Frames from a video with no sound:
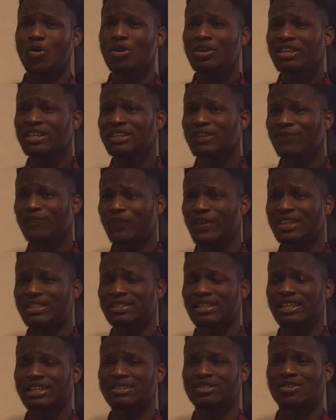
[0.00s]
only the
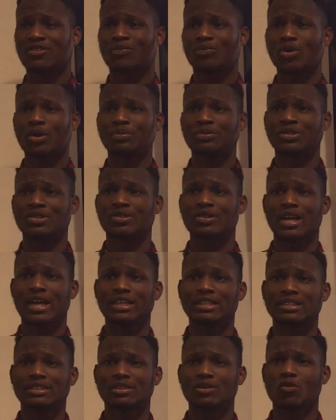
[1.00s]
fixed list of property
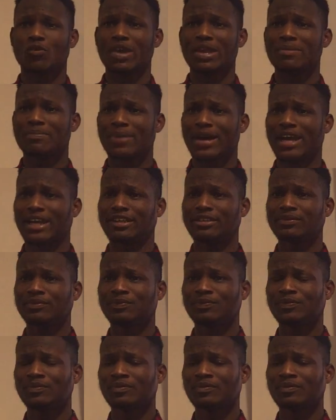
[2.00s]
rights when buying.